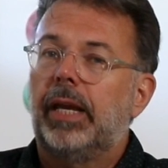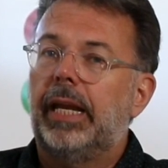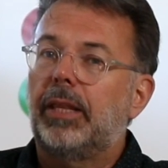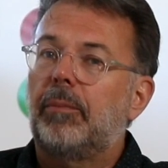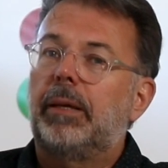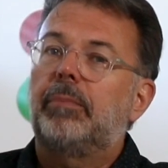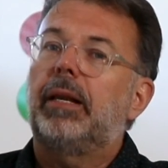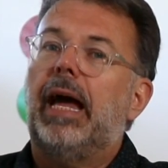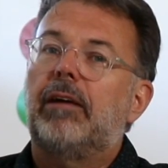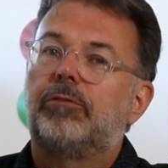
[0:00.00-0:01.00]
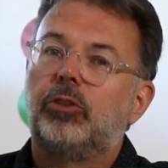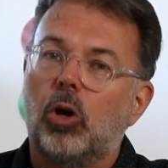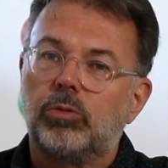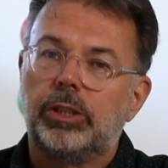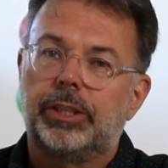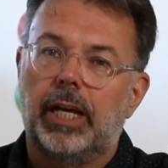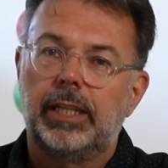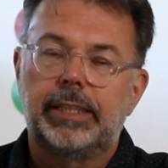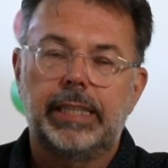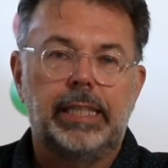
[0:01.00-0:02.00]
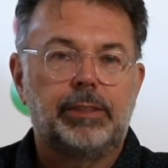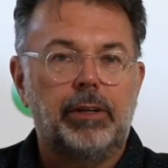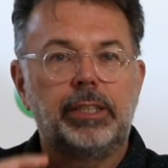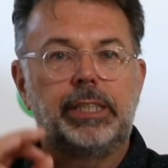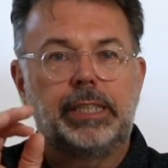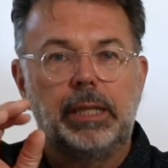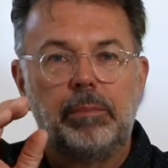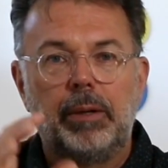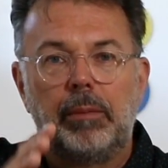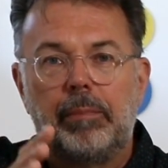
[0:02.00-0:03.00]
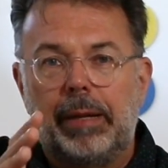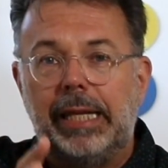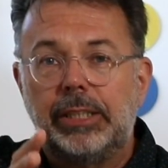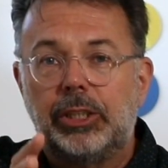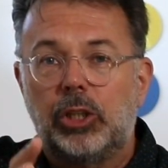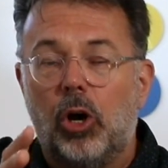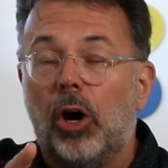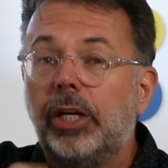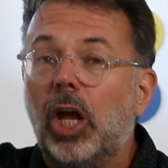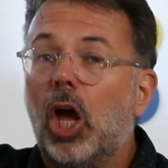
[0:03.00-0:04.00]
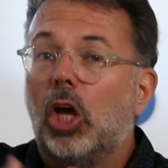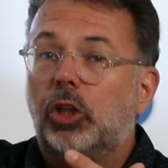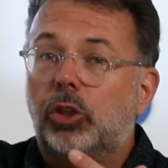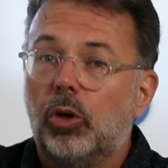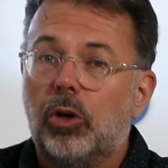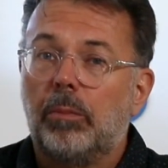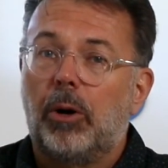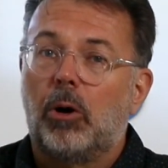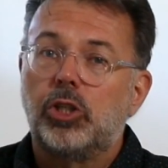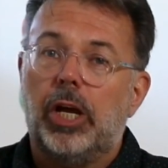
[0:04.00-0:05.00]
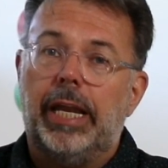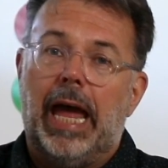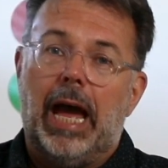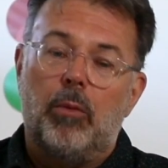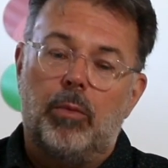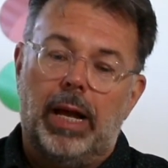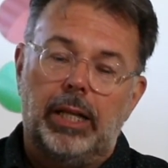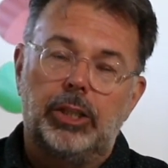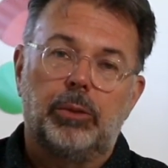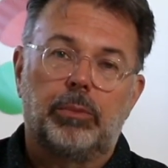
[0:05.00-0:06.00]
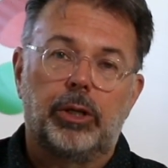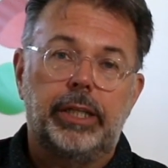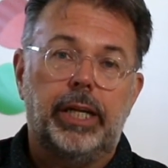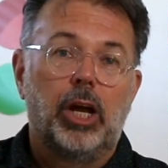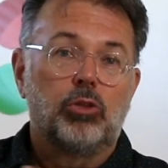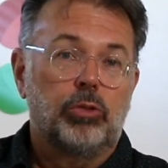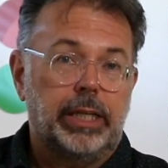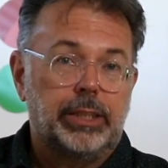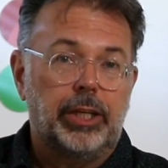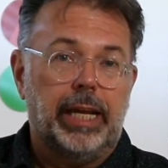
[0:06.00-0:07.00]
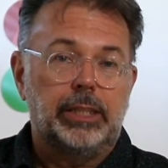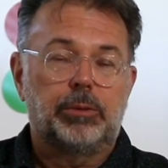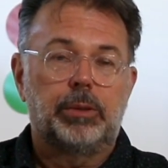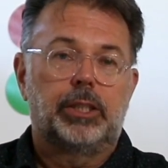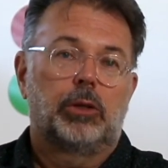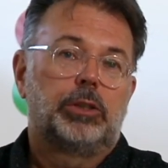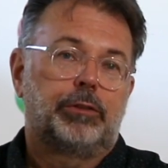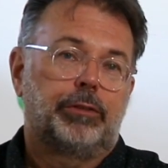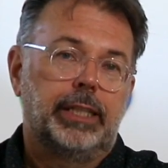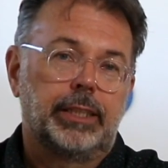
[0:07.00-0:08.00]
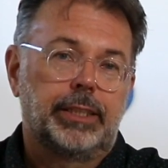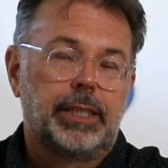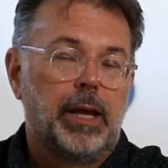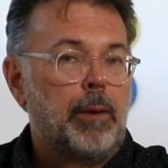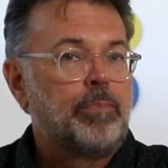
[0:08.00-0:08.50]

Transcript: And other people have no results. It's very simple, based on your composure and how well your body resonates with those fields.